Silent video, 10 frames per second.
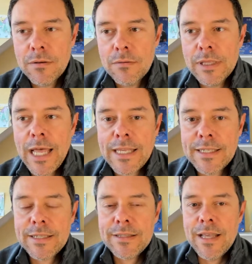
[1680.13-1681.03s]

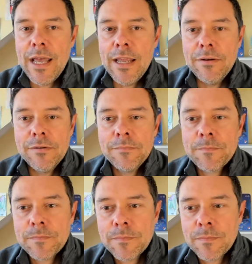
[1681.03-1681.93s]
less than
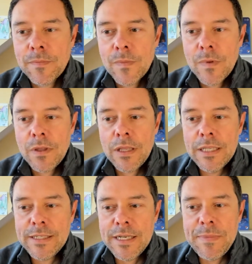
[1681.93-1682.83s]

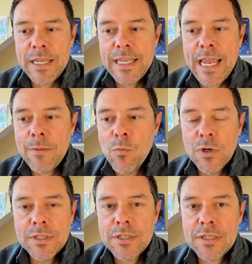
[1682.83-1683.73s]
it seemed the game
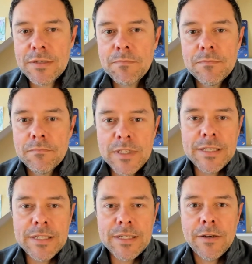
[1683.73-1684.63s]
was
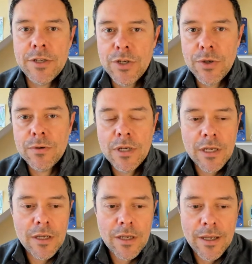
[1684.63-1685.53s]
designed to do.
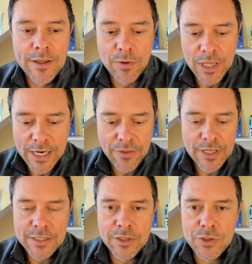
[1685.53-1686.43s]
And there were a lot of
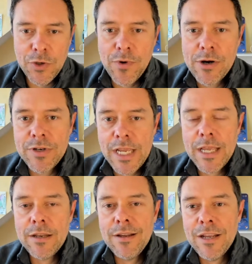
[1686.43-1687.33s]
things that Sorare
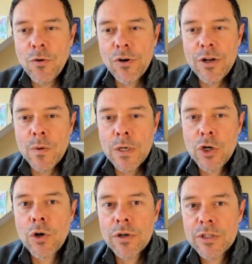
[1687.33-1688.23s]
did in order to
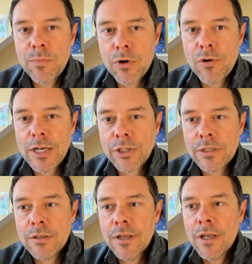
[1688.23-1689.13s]
encourage
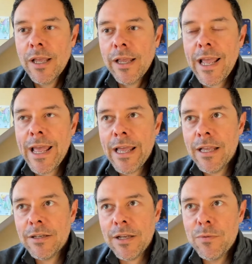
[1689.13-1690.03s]
progression.
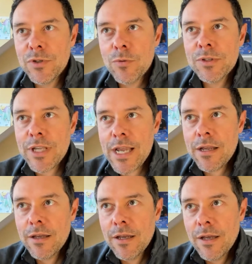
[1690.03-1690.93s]
And it was almost
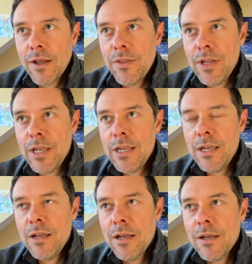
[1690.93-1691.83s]
like the